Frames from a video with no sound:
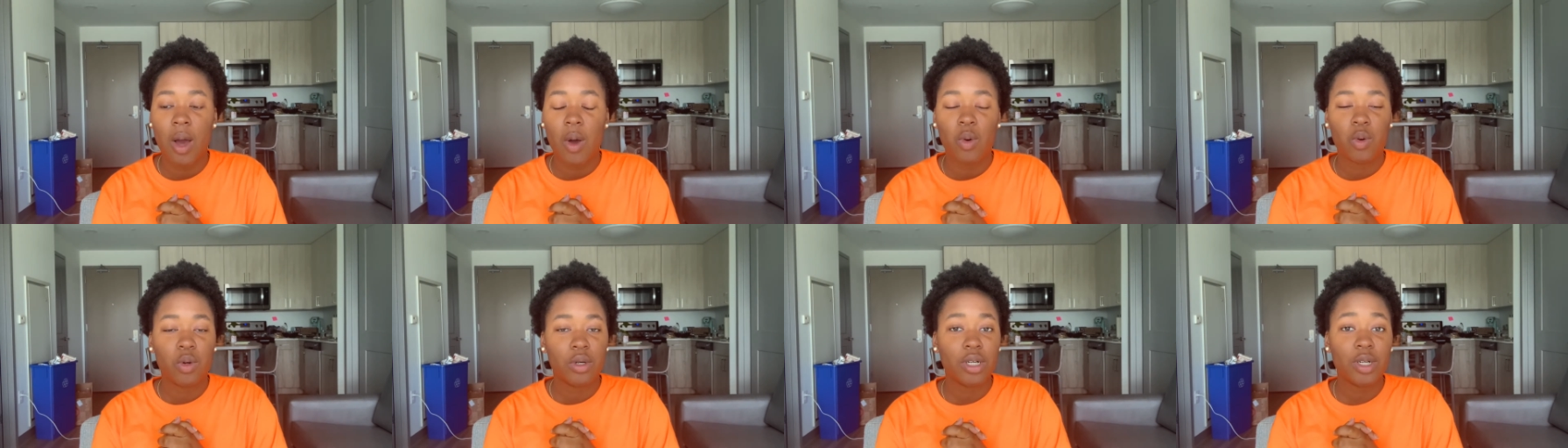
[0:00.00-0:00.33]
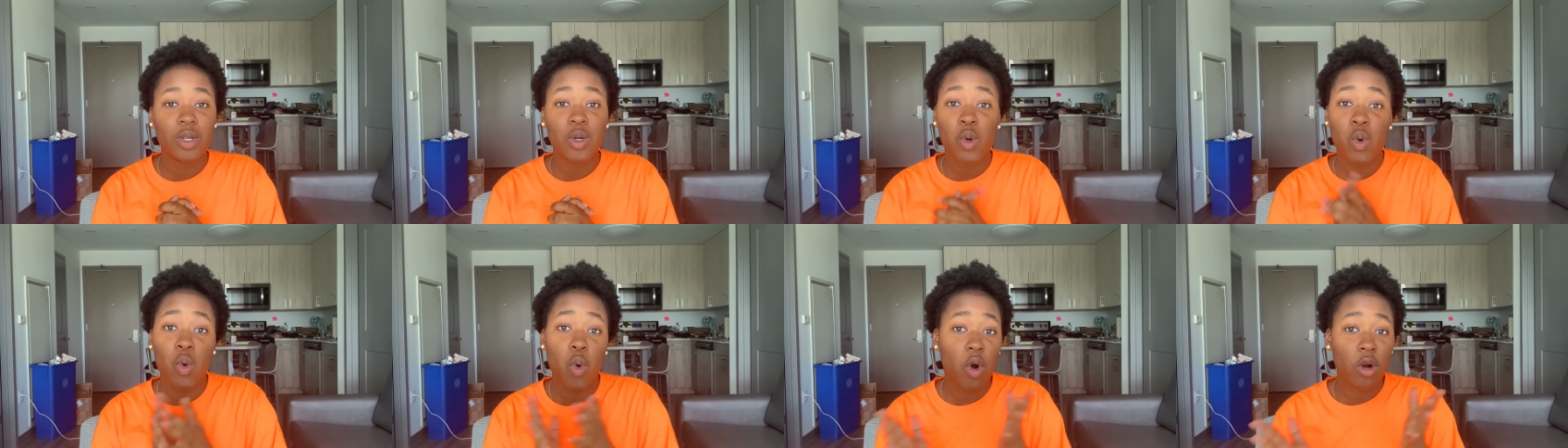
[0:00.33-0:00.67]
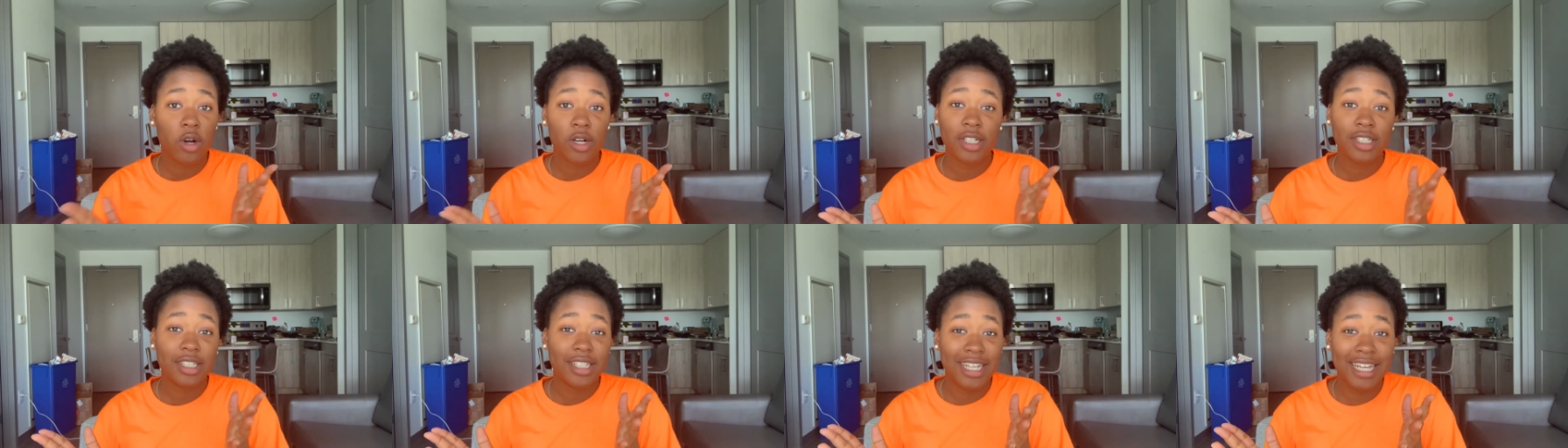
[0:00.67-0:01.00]
we're in
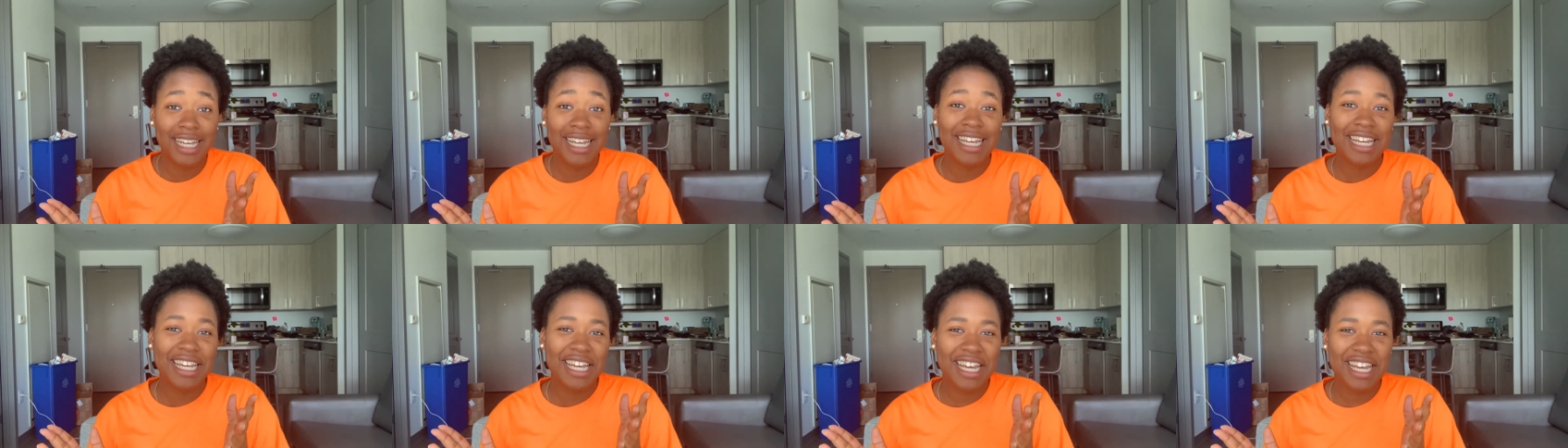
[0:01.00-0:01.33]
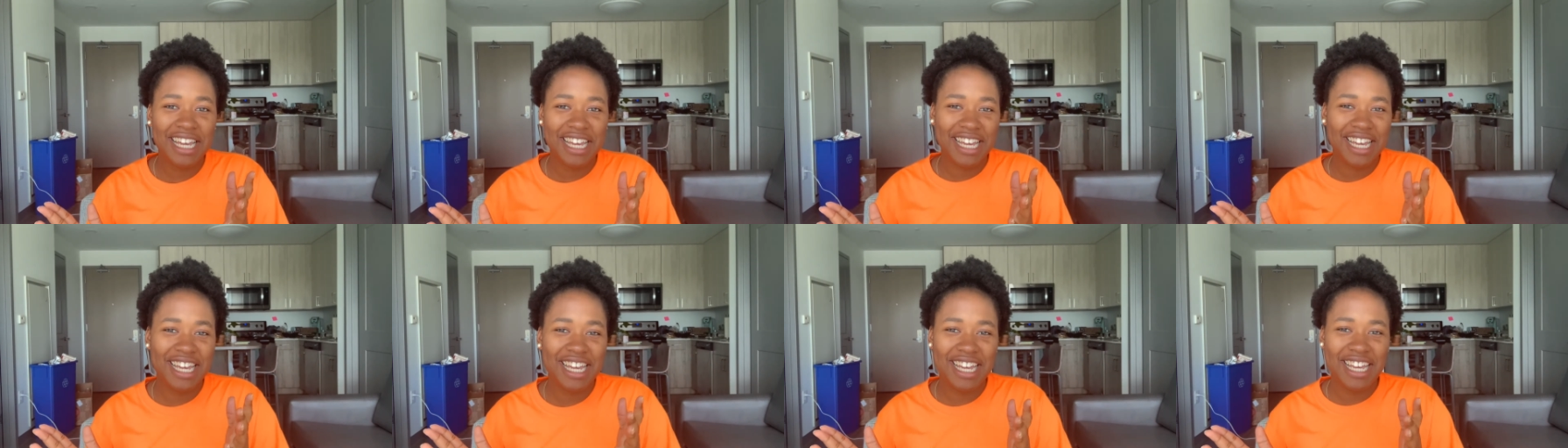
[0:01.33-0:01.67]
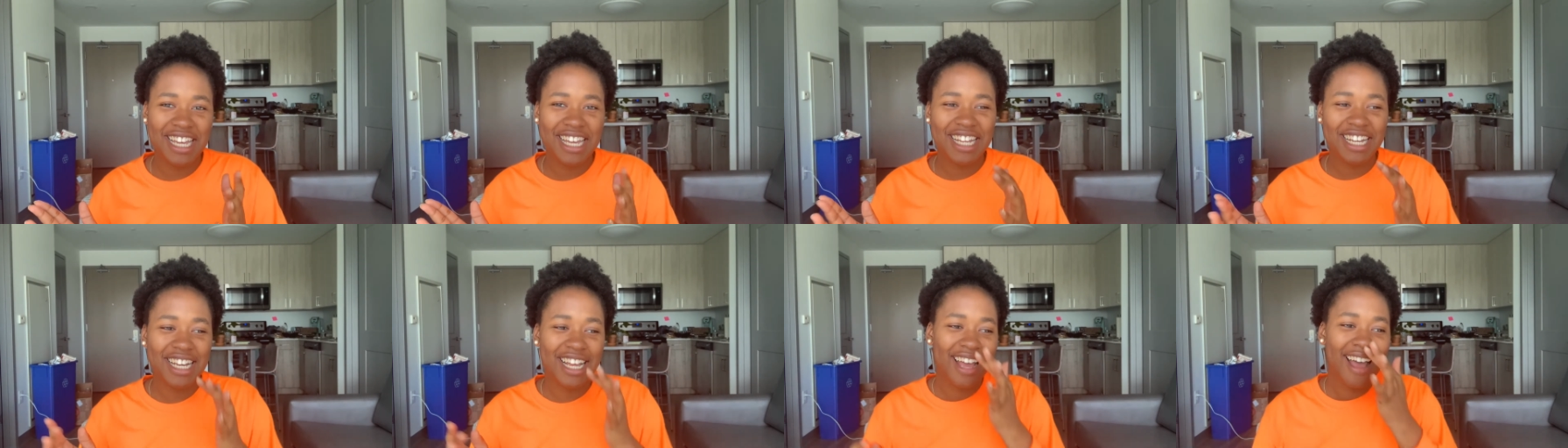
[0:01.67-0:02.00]

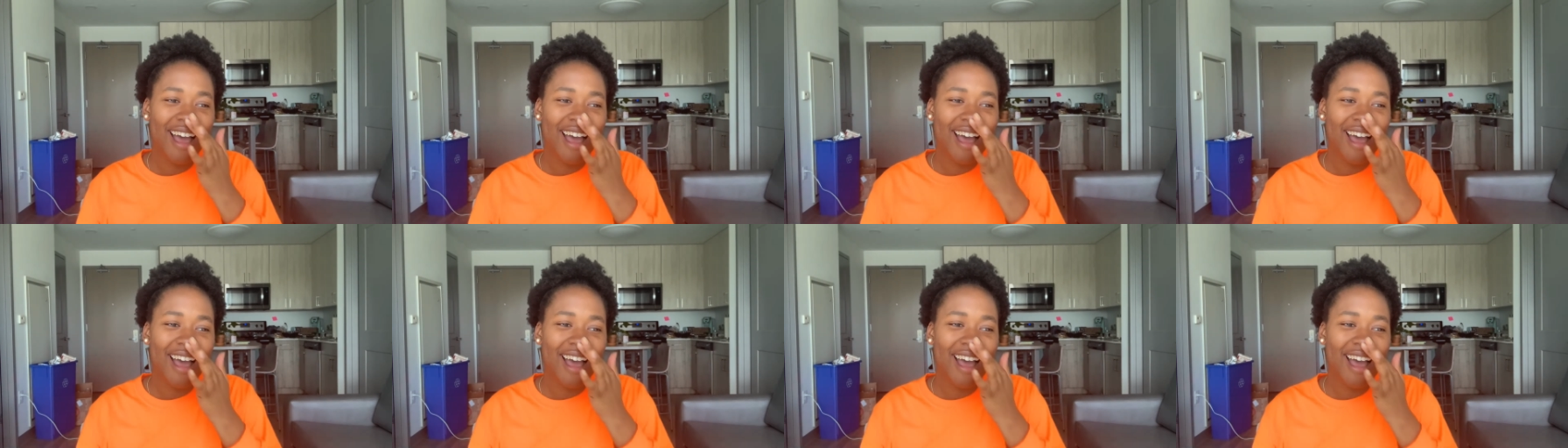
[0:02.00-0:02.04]
quarantine.